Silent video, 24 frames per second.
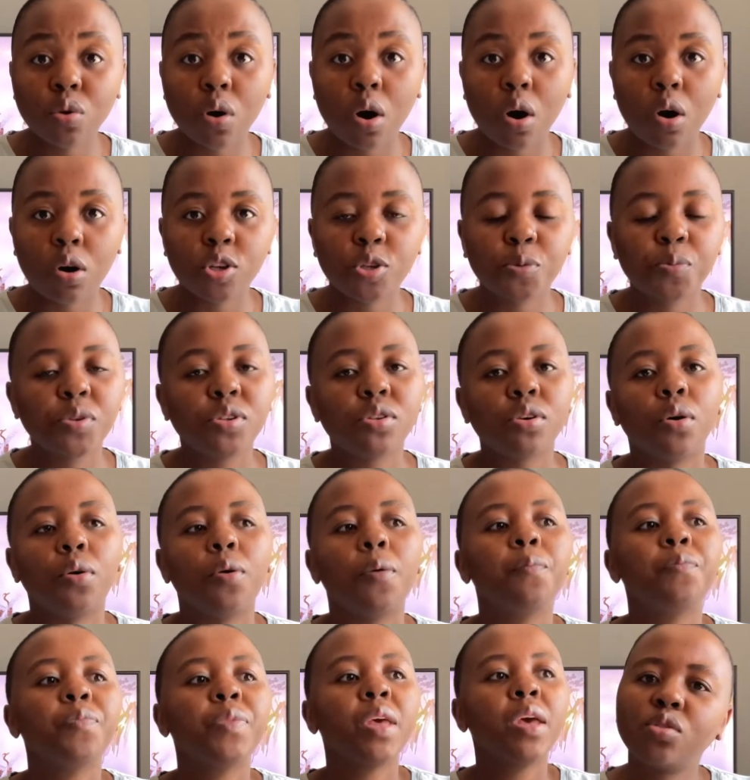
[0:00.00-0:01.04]
a hospital.
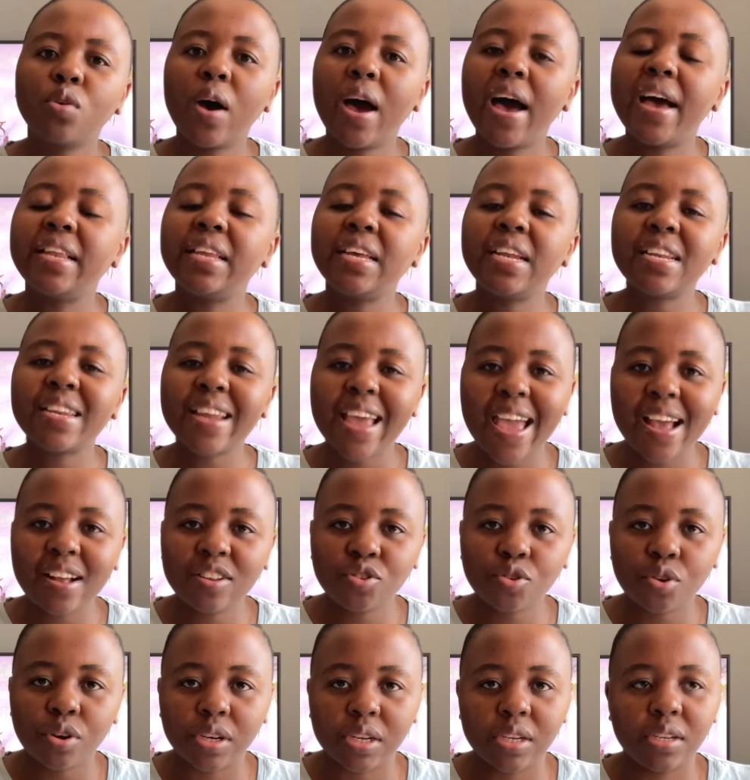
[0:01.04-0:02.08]
So I didn't
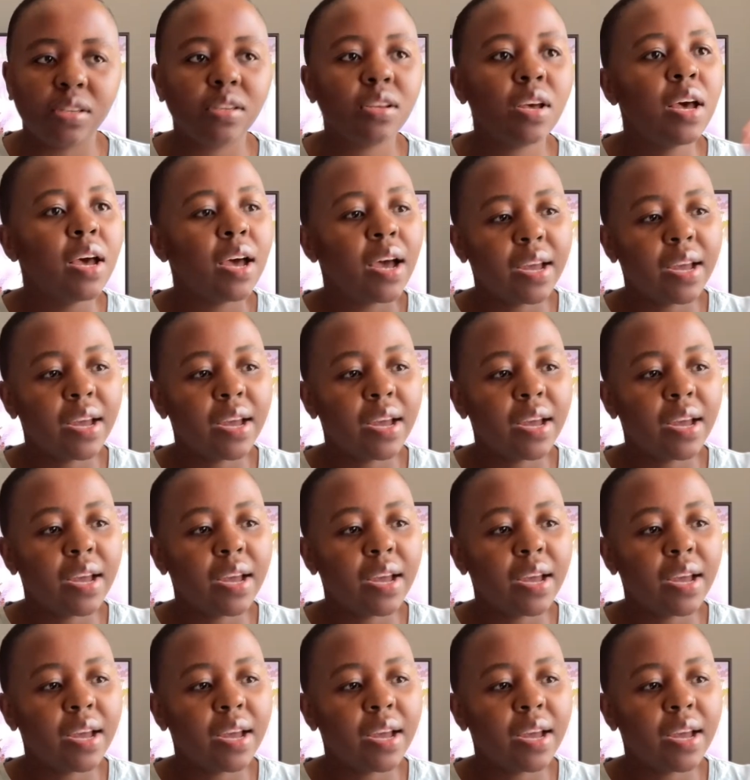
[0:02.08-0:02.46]
act on it.